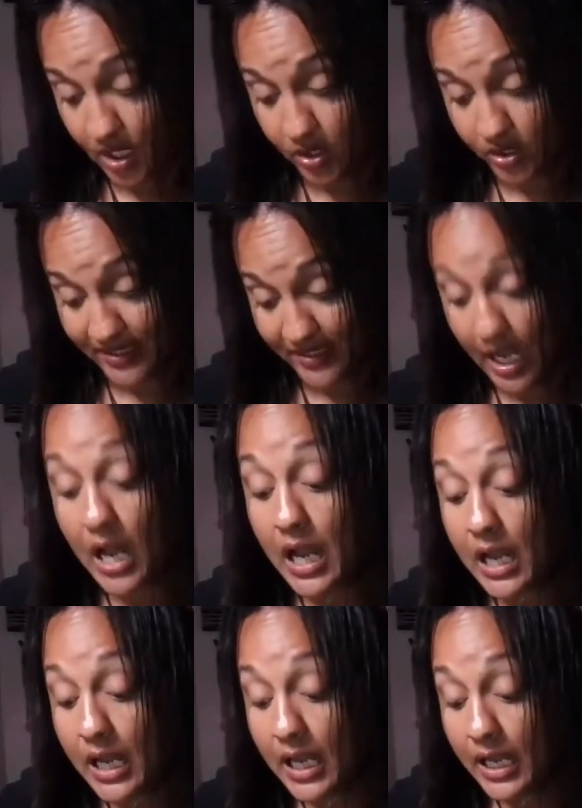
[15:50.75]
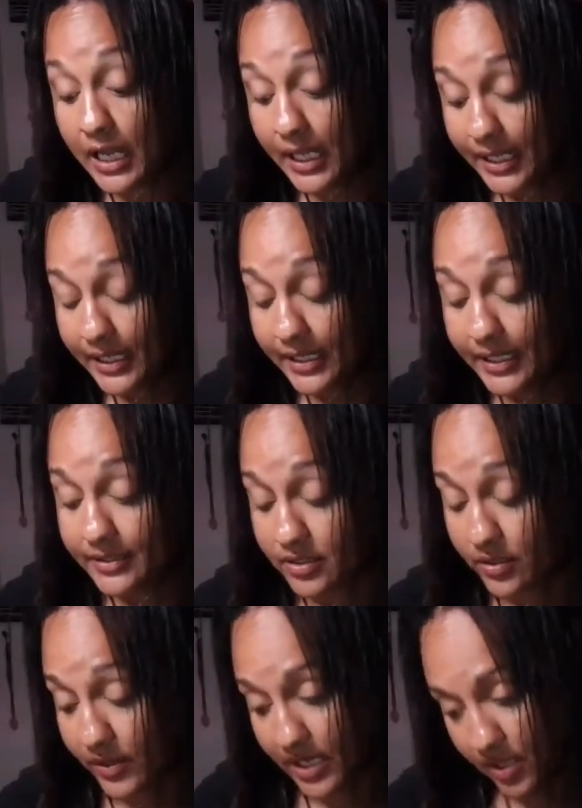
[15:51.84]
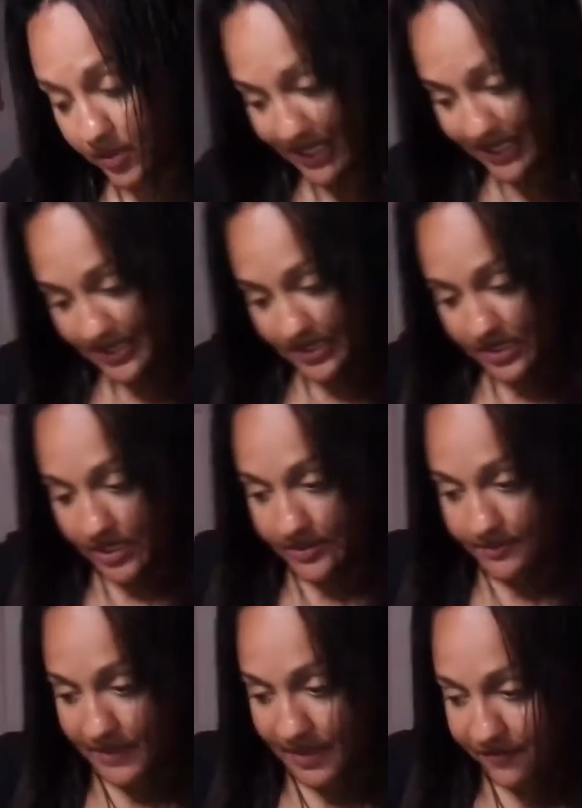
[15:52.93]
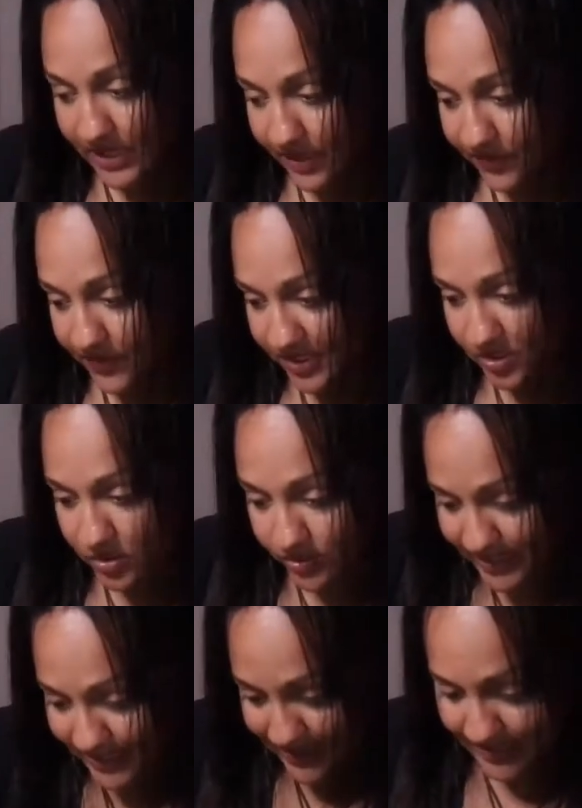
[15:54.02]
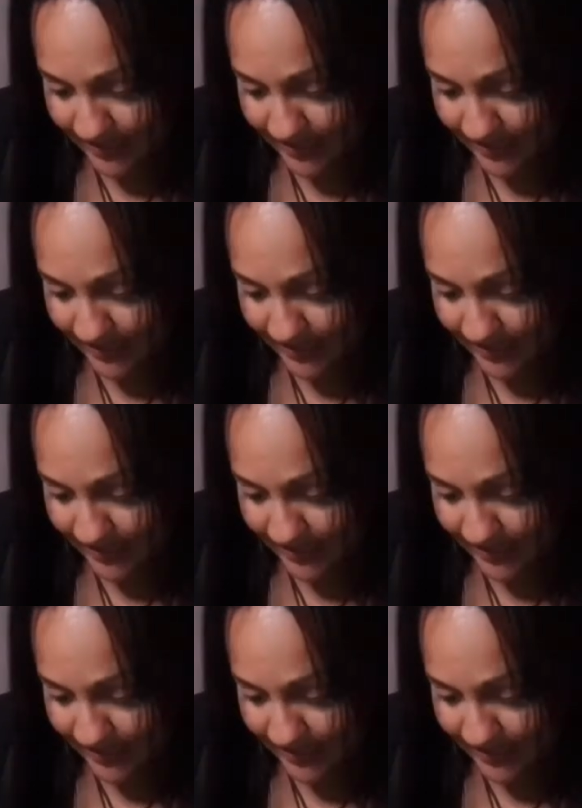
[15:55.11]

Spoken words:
But not okay. That's done. I feel like this story is